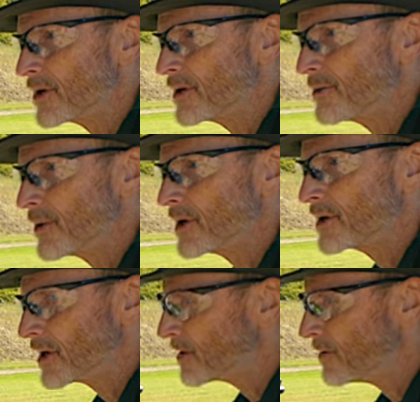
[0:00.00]
All right, you ready to
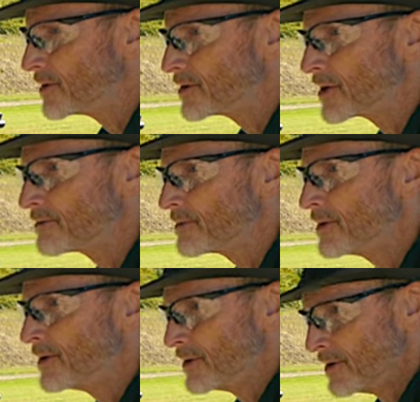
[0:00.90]
get going, Jeff?
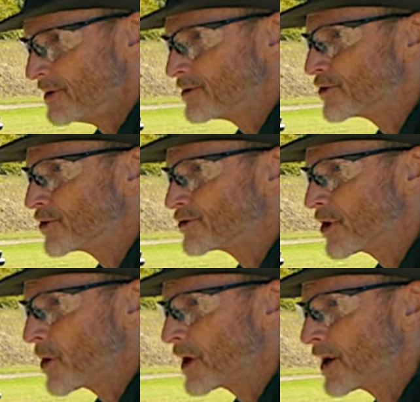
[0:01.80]
Yeah. It's your
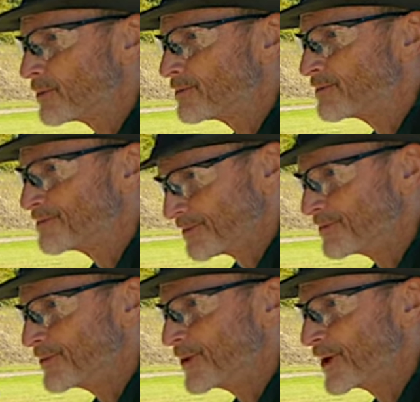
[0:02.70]
show now. Oh.
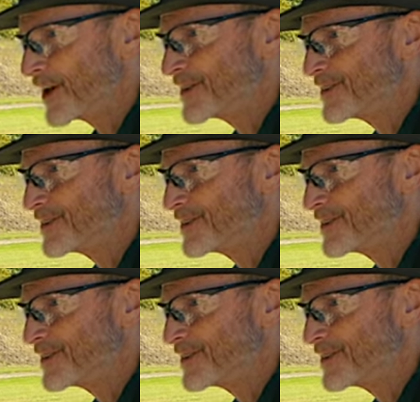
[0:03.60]
Okay.